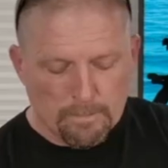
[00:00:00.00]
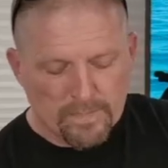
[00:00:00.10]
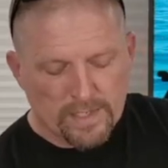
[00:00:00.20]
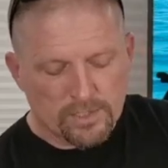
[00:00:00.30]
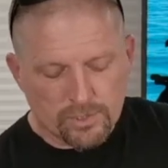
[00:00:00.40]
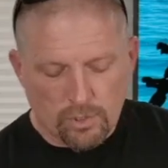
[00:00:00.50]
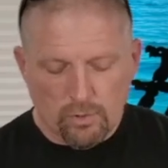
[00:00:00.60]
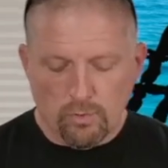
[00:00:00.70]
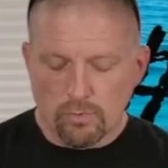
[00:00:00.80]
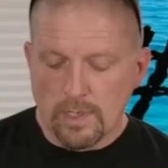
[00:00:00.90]

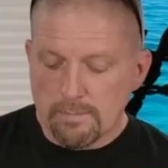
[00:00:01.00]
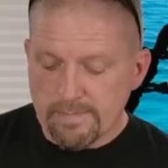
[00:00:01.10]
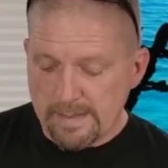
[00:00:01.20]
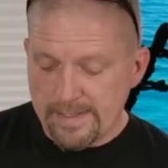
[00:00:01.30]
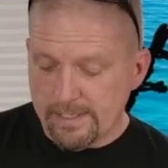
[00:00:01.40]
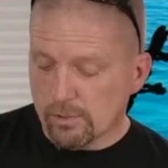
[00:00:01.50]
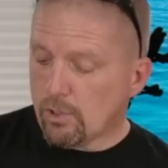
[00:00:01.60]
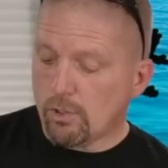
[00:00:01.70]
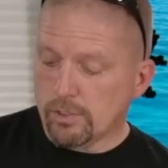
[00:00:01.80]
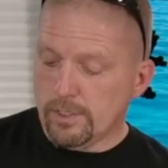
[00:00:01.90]
so maybe they'll
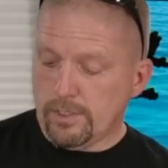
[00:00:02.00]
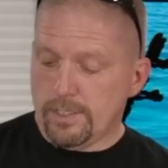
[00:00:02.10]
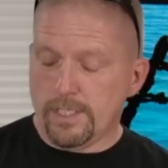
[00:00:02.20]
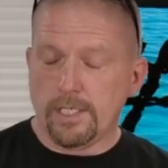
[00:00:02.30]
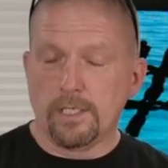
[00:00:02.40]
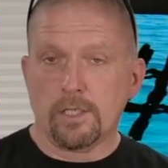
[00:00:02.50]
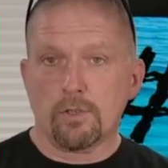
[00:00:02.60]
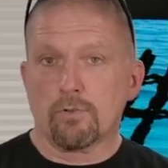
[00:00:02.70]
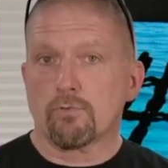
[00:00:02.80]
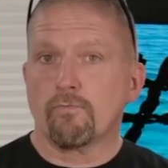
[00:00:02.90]
call it the
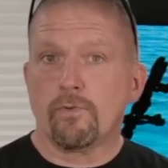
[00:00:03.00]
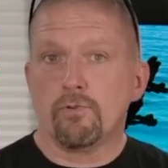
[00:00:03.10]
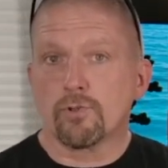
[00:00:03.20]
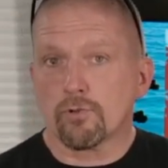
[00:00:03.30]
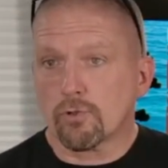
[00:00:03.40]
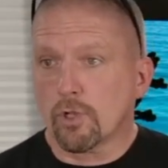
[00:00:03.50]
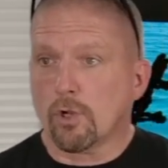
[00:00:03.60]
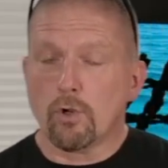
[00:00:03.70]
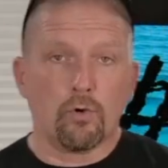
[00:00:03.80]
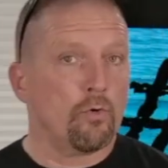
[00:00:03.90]
Future
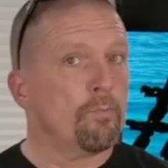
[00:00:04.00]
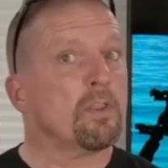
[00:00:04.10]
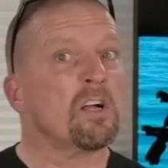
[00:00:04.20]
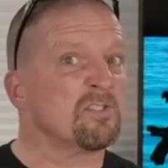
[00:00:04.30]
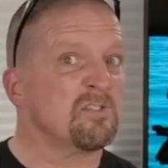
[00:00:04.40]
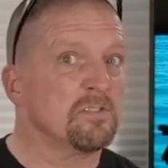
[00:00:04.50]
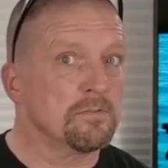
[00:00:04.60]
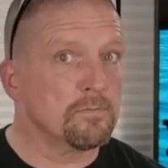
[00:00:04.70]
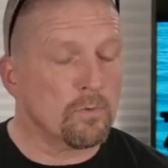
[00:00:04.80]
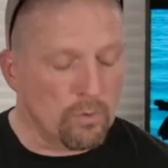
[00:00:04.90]
Go Plus,
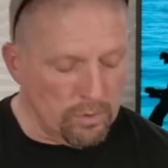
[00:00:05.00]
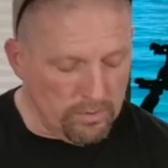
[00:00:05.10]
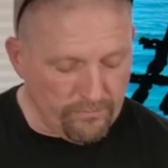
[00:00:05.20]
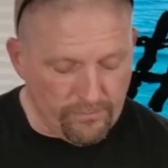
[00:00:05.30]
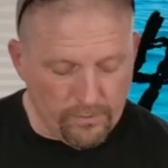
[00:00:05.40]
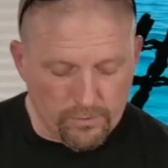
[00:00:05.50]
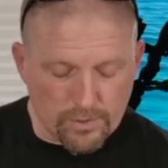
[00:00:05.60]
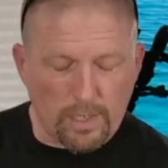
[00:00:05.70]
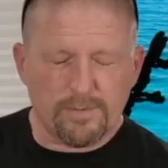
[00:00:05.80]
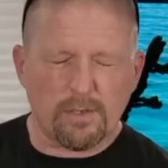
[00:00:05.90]
or the
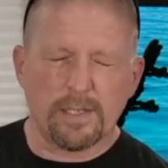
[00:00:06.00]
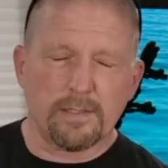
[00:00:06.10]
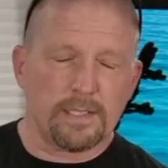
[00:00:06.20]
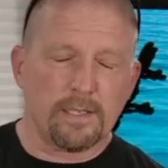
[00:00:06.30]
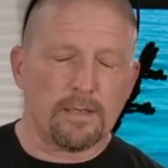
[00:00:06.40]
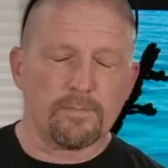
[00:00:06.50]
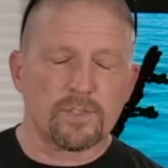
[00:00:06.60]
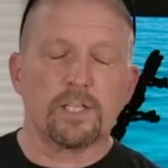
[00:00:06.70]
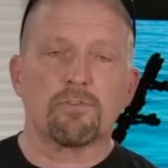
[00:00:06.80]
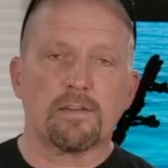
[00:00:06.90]

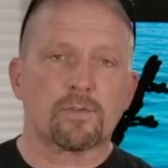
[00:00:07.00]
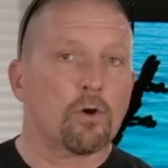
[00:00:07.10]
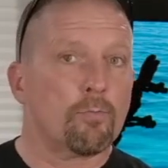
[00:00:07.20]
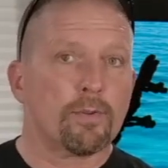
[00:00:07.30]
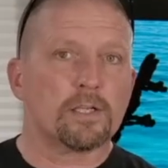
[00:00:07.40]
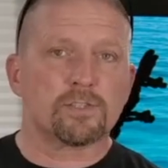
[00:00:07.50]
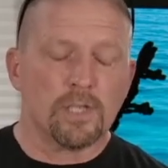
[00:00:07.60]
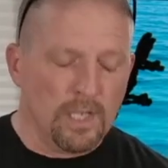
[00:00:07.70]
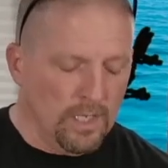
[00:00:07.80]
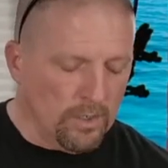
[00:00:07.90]
Seacraft Go Plus,
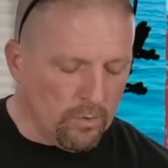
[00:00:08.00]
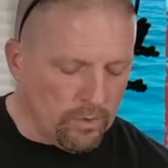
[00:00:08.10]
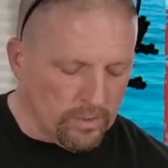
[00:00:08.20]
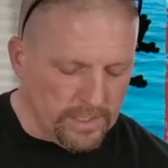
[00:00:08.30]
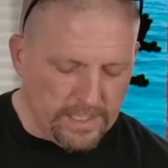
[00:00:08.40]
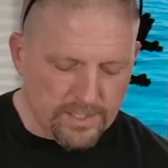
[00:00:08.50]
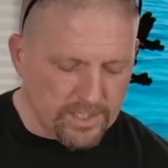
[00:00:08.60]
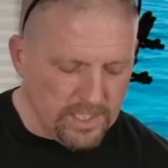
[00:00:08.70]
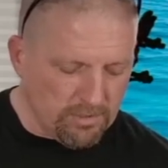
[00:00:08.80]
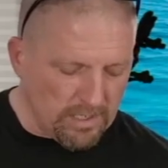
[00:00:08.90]
or a
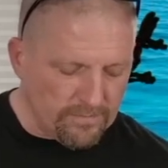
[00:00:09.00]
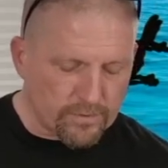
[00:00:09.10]
Seacraft